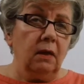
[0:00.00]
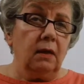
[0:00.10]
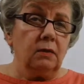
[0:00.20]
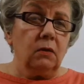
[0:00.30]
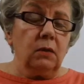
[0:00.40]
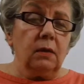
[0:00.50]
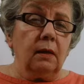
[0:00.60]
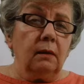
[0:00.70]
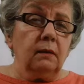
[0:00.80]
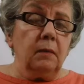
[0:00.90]
it's going to take
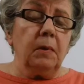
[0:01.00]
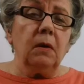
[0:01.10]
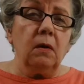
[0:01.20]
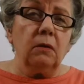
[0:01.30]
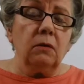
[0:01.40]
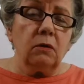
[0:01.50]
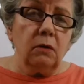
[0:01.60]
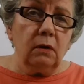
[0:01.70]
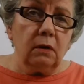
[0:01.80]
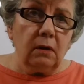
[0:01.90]
a little bit longer to
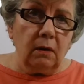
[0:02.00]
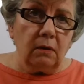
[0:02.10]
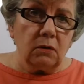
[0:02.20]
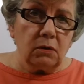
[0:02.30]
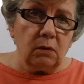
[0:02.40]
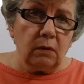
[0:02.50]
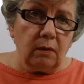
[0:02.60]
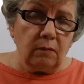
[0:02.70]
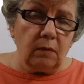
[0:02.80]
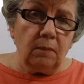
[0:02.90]
cook in the solar
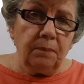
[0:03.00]
oven,